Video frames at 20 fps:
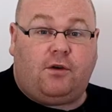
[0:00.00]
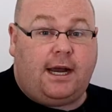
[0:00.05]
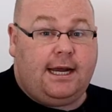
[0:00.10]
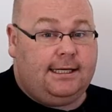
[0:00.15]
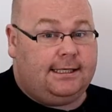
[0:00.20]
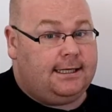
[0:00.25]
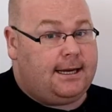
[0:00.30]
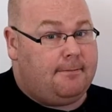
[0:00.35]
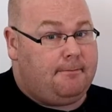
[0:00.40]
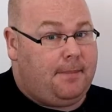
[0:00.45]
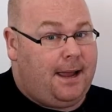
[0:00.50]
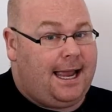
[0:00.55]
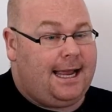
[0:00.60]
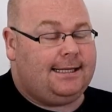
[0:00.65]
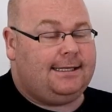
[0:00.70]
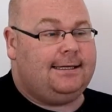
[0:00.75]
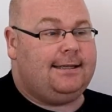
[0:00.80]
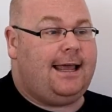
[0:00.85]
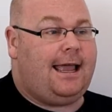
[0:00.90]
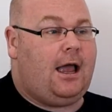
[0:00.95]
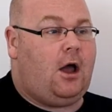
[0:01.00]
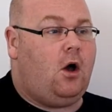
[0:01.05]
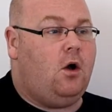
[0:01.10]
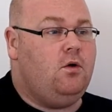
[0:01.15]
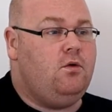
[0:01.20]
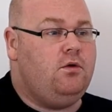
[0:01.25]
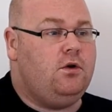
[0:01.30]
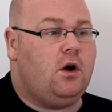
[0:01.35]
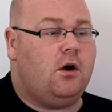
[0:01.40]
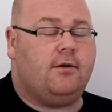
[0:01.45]
rates compared to their
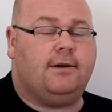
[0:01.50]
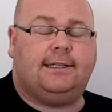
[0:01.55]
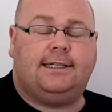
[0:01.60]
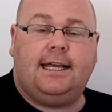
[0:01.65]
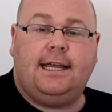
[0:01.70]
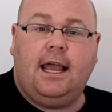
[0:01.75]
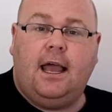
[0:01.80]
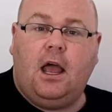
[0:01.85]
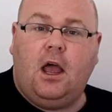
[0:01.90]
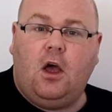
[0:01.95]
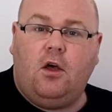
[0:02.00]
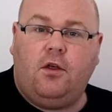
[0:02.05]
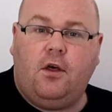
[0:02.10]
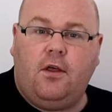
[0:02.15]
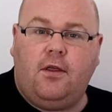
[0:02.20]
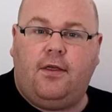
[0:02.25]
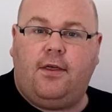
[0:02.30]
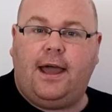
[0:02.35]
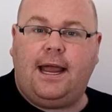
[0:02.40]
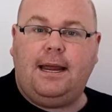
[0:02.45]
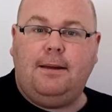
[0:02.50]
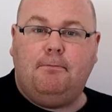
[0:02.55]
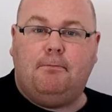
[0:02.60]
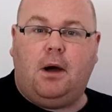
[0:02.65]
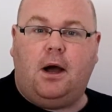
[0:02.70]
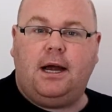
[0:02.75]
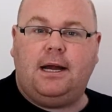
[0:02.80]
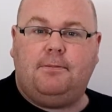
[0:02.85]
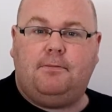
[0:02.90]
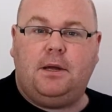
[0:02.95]
own currency that they
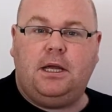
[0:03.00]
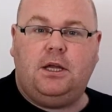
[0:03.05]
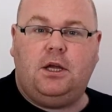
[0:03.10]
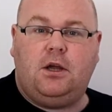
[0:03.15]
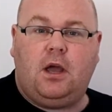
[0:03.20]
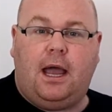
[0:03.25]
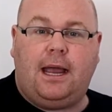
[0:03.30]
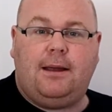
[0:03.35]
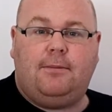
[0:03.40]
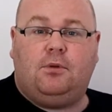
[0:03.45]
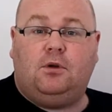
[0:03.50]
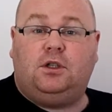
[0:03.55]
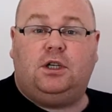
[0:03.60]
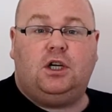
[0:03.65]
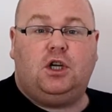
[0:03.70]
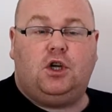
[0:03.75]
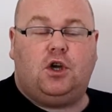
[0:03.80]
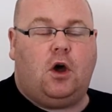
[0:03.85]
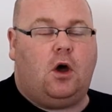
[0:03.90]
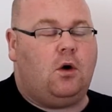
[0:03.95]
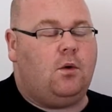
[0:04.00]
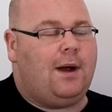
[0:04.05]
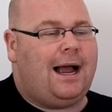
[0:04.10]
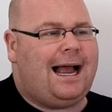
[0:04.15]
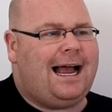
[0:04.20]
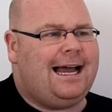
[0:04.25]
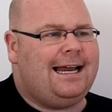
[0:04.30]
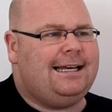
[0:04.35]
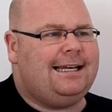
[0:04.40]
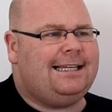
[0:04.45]
might be able to go
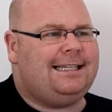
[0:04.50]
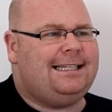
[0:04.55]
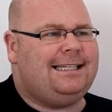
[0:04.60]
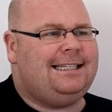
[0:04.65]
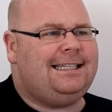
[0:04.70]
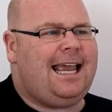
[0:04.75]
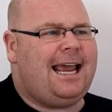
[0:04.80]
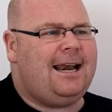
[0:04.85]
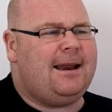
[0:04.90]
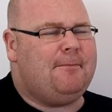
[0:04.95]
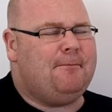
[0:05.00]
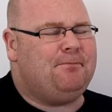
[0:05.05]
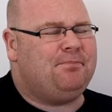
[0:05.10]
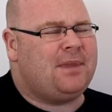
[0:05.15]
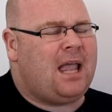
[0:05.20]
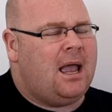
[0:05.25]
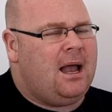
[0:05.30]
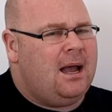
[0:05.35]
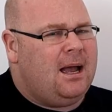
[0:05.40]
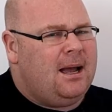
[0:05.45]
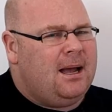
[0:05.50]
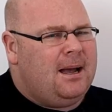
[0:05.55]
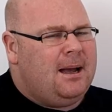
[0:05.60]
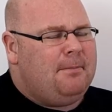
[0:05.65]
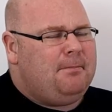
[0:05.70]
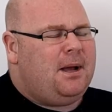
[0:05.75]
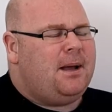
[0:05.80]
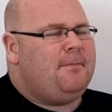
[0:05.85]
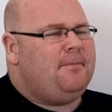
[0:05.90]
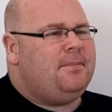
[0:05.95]
and sell in.
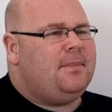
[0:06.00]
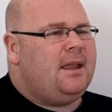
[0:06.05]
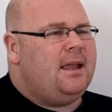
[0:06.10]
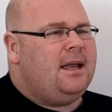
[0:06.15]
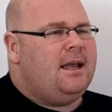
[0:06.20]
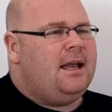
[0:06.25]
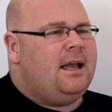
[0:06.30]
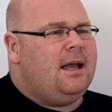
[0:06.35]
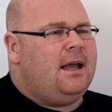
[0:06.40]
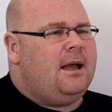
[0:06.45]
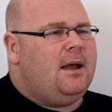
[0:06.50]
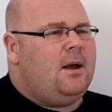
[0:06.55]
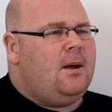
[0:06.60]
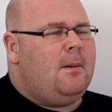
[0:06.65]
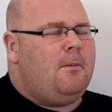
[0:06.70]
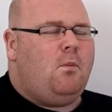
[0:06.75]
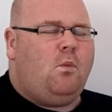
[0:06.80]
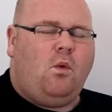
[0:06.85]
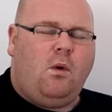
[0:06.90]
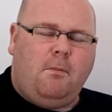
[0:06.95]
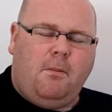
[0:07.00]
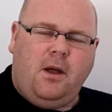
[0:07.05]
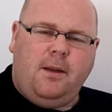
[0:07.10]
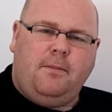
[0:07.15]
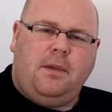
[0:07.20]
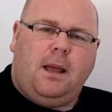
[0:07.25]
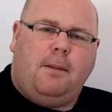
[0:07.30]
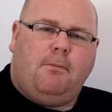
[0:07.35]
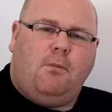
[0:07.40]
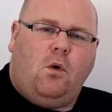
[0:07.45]
But what
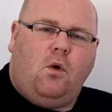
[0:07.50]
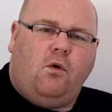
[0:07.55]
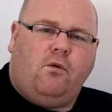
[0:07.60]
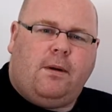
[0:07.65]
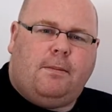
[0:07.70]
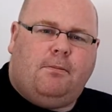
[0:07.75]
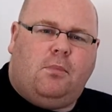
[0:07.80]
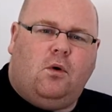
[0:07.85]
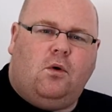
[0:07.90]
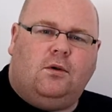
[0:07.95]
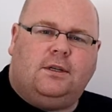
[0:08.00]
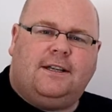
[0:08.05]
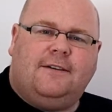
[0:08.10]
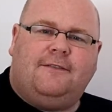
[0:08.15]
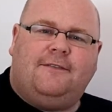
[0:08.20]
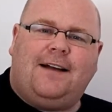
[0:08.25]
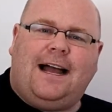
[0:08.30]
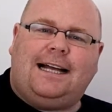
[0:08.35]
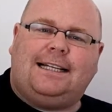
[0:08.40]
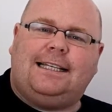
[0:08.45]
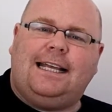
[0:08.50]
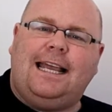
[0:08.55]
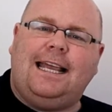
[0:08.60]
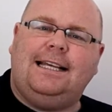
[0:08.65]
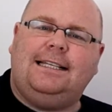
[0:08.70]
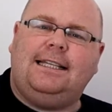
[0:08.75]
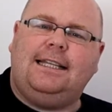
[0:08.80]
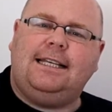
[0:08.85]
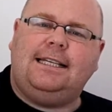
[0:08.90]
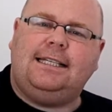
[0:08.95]
might be a more important factor
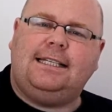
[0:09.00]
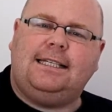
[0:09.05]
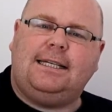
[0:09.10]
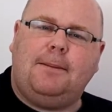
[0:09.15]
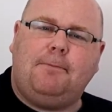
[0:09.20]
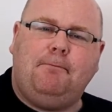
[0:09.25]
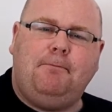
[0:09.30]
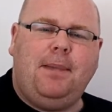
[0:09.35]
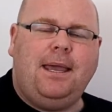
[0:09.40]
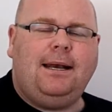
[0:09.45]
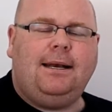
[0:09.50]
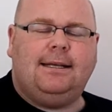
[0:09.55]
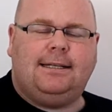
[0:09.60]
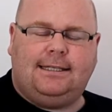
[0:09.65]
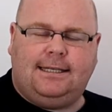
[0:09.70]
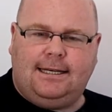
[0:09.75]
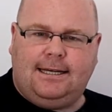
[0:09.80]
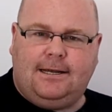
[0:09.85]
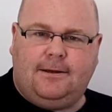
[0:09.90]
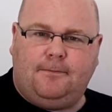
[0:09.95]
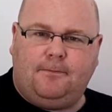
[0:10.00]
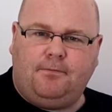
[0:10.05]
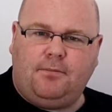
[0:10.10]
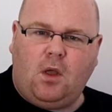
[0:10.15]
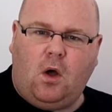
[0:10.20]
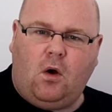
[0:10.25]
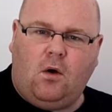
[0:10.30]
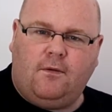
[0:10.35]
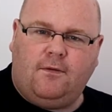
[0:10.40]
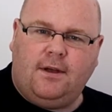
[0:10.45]
is the stability
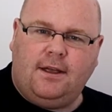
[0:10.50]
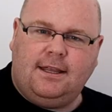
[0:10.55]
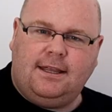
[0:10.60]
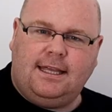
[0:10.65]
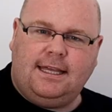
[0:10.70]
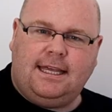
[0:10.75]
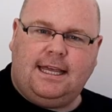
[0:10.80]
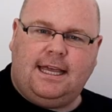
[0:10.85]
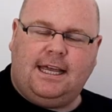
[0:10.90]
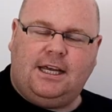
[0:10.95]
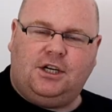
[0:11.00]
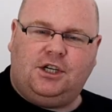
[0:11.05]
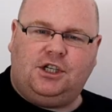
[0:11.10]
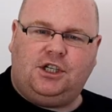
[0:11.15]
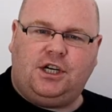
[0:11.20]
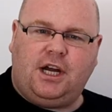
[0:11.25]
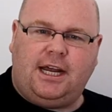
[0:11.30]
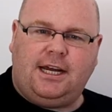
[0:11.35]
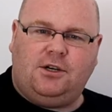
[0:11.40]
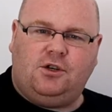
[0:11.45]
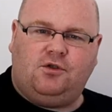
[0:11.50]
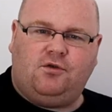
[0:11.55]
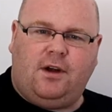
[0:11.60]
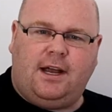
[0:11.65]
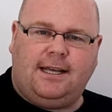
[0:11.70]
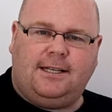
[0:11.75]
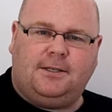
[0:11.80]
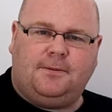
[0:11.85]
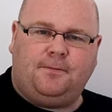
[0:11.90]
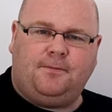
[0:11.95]
of the exchange rate.